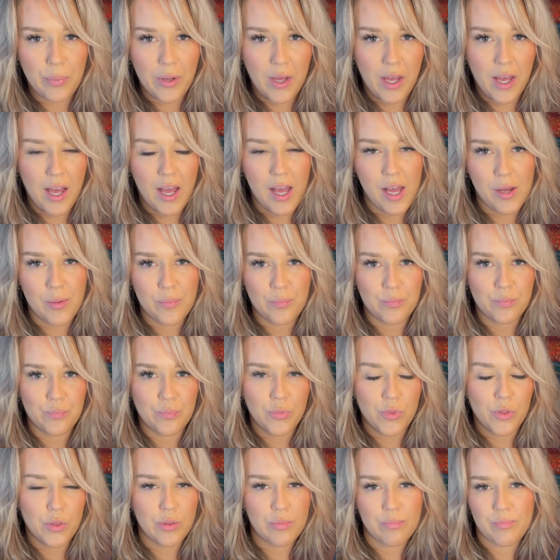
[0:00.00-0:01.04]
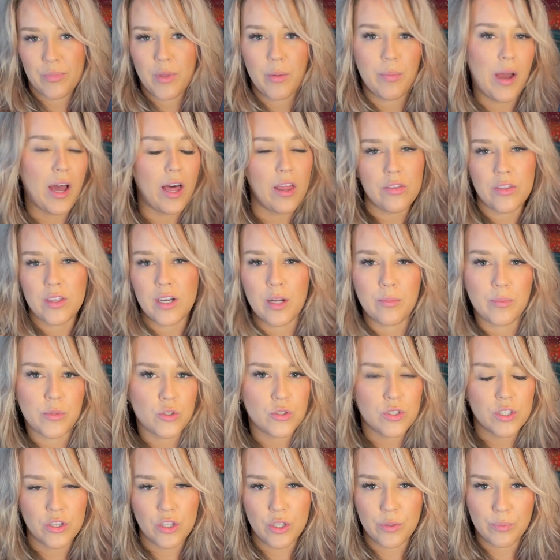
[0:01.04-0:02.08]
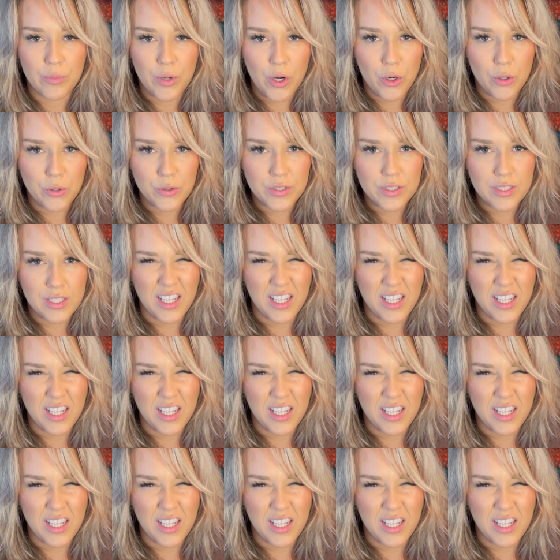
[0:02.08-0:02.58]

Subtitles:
the palette that I'm using the most